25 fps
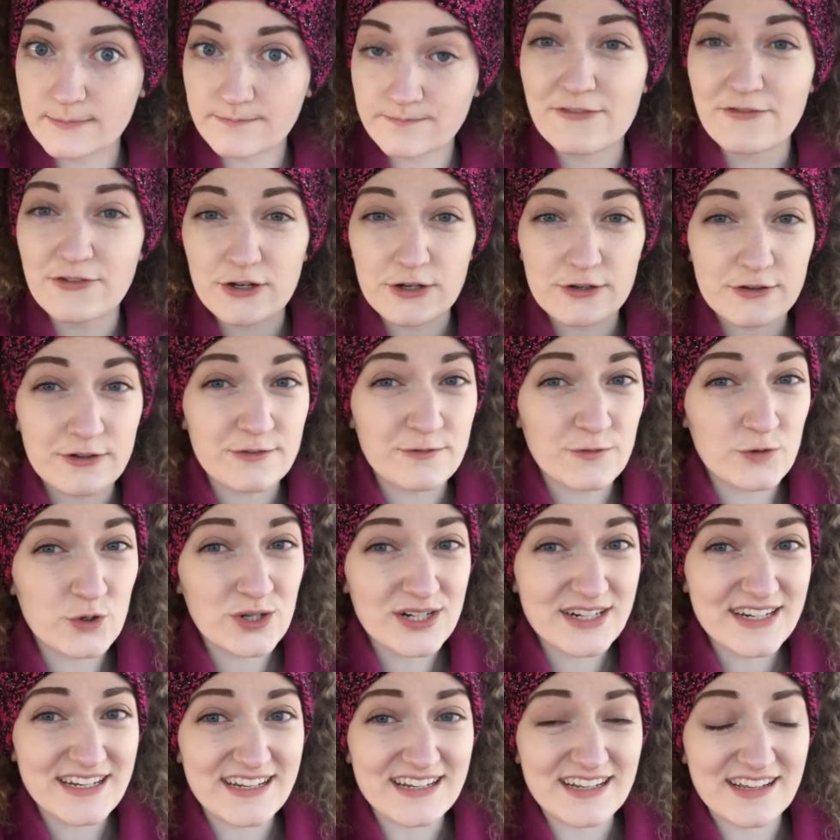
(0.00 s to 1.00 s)
If it is
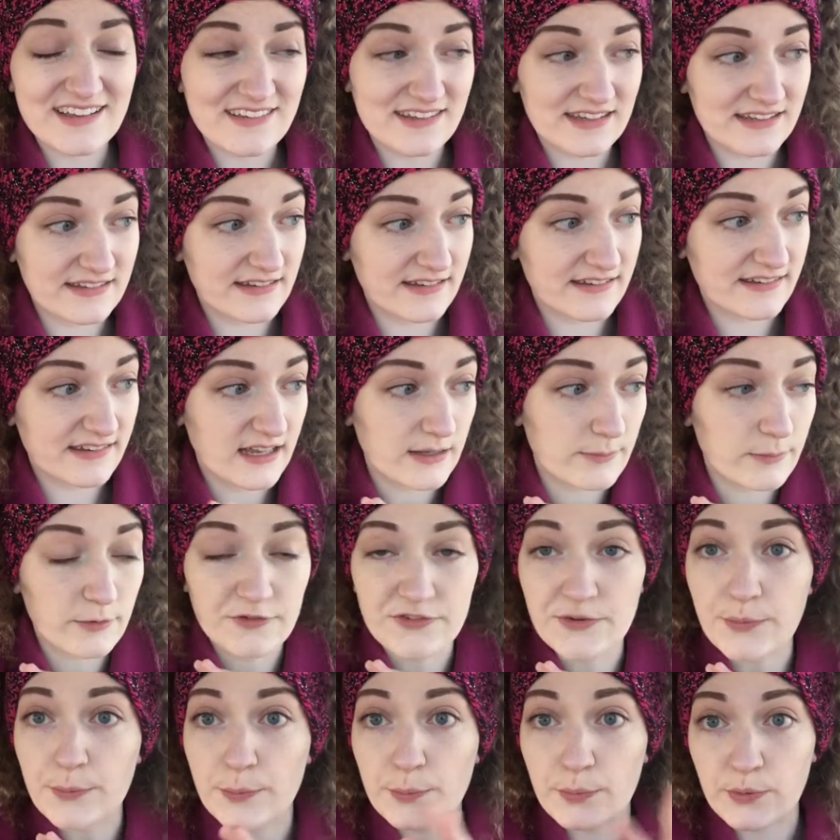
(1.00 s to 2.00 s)
for kids, it
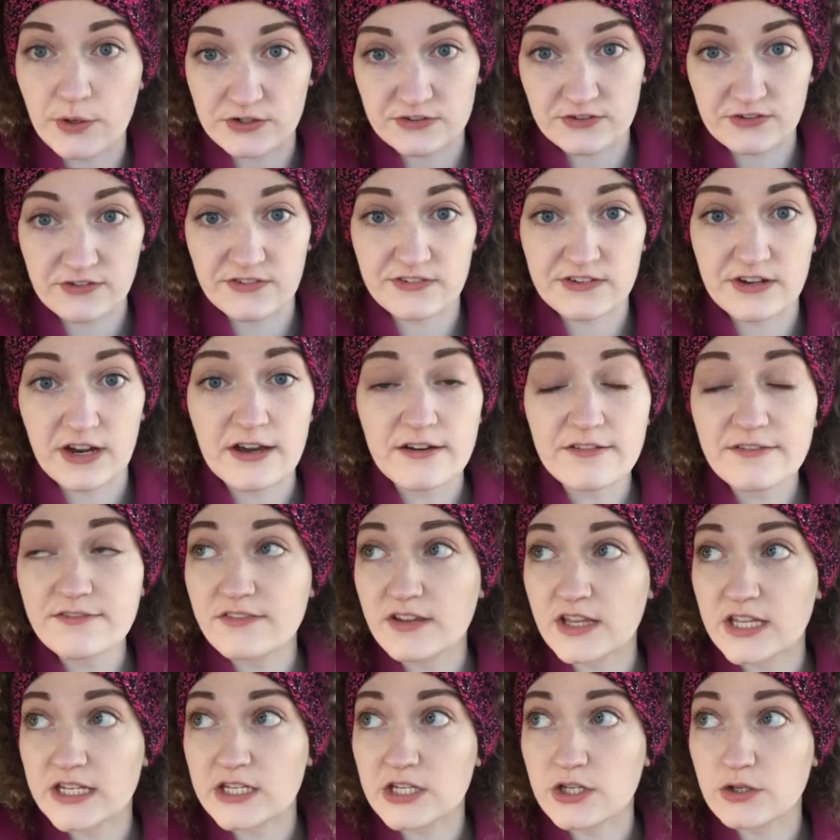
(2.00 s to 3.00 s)
disables a bunch of stuff.
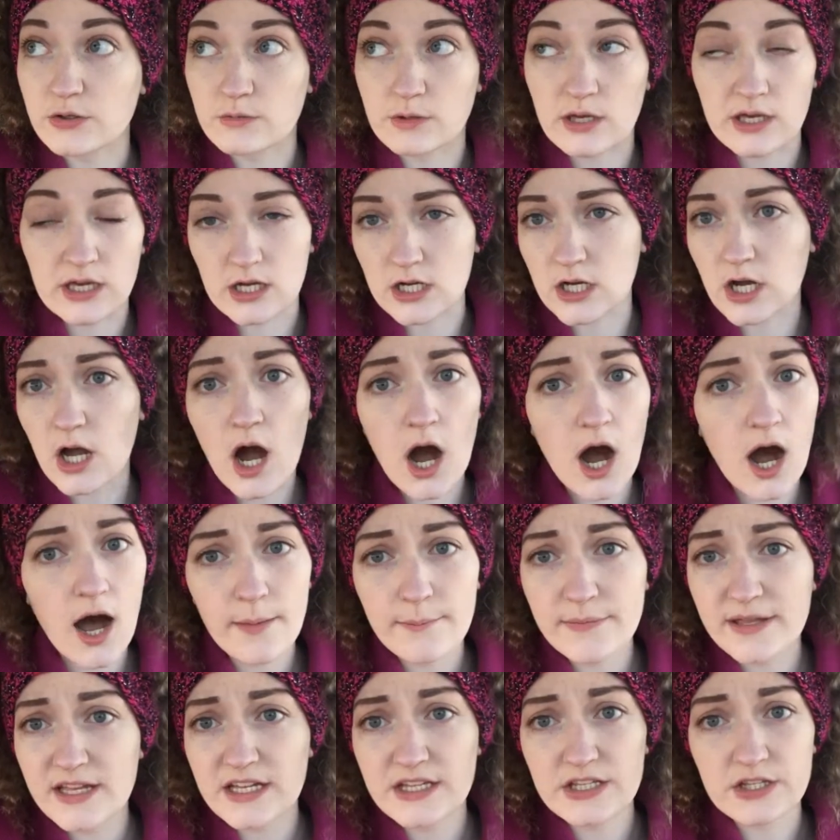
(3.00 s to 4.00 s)
Like you can't
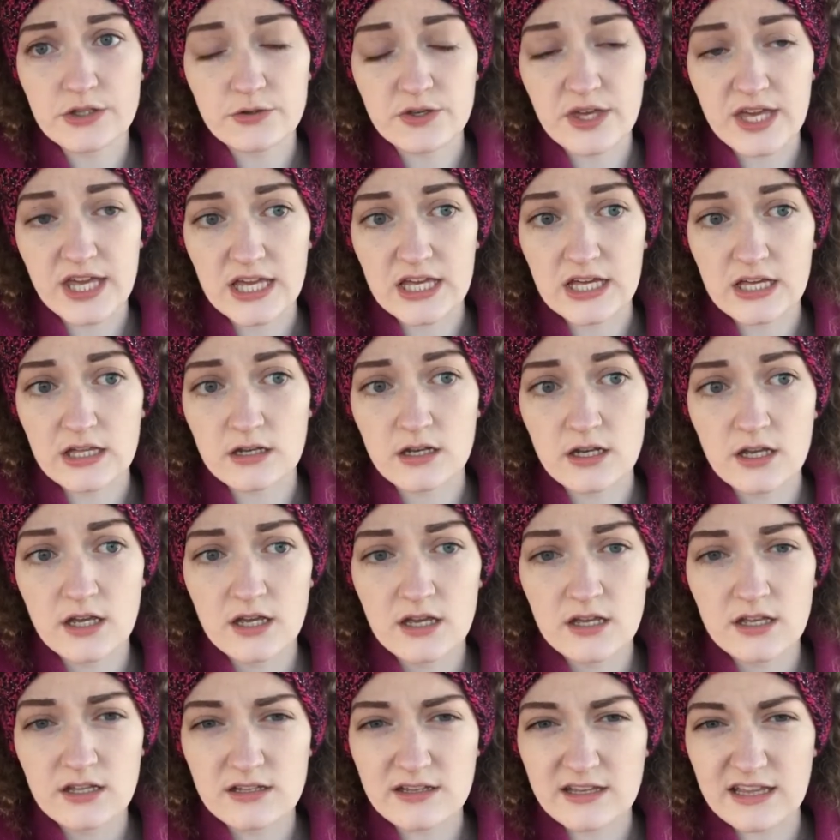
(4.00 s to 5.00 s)
comment, you can't
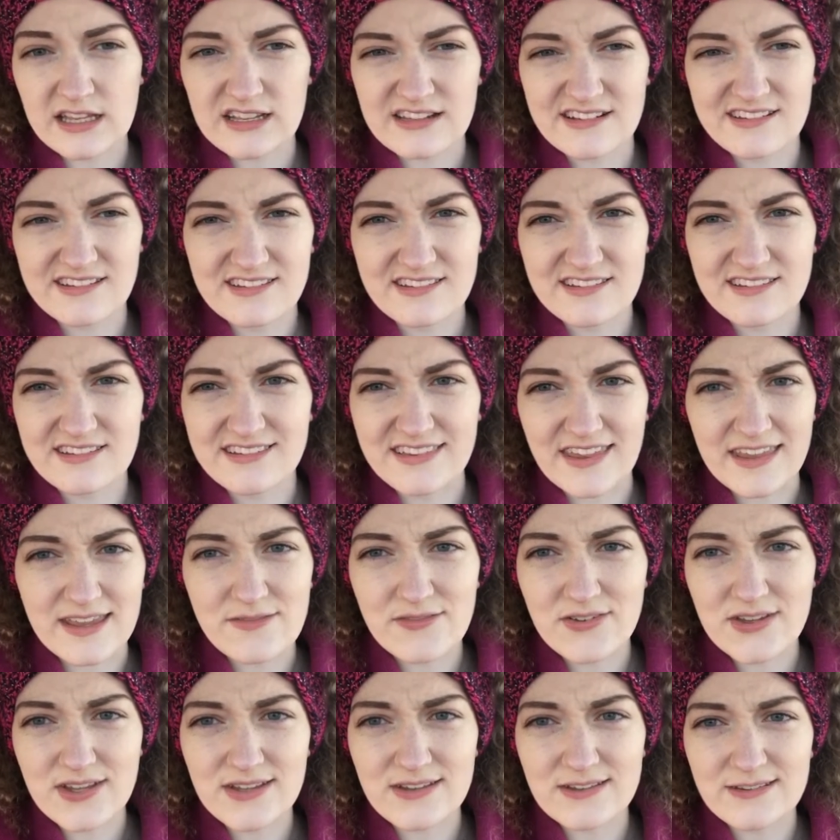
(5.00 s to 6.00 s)
like
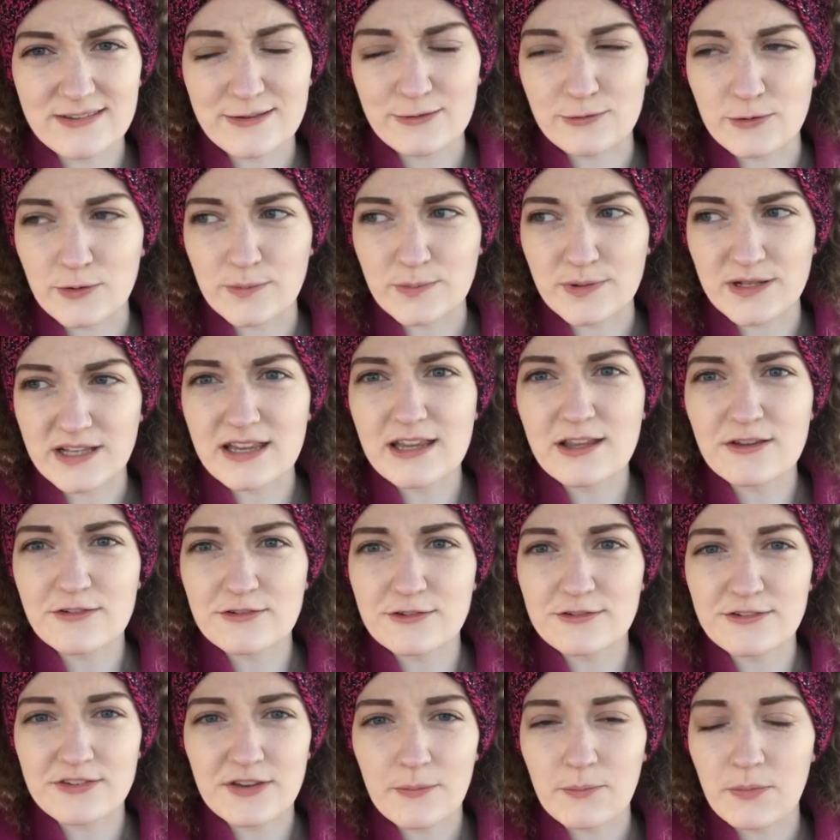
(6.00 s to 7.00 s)
save it to a playlist
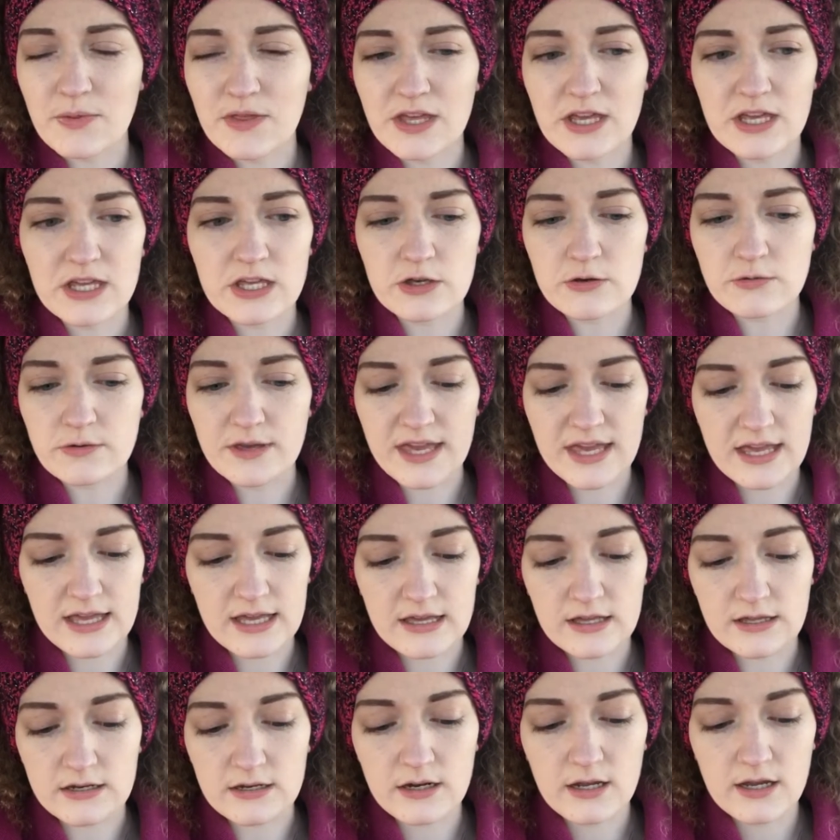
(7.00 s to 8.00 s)
or something, you
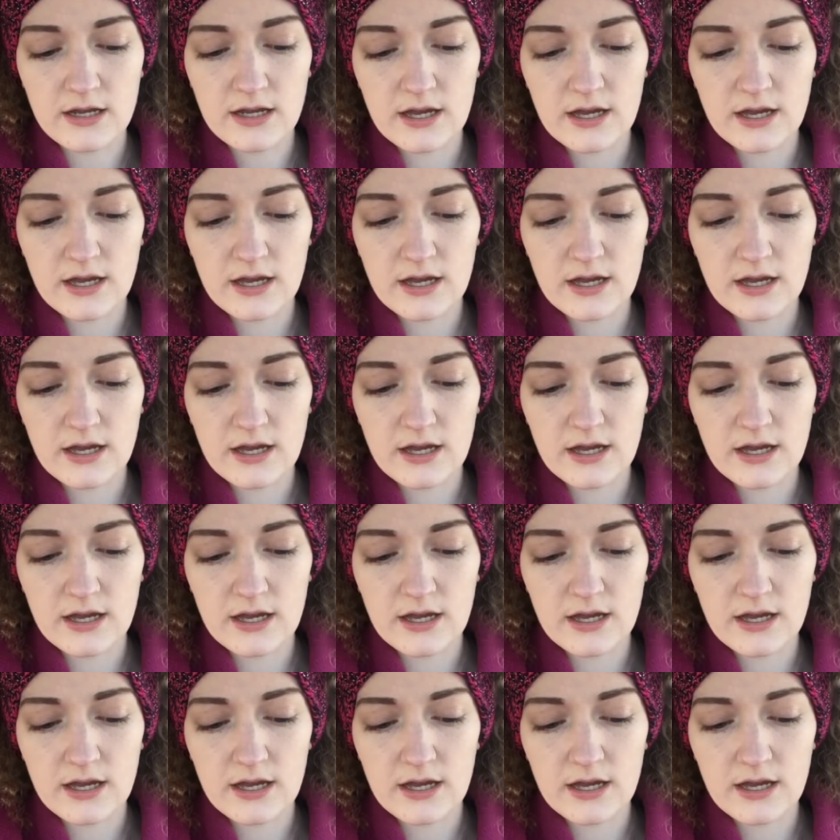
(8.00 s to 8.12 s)
can't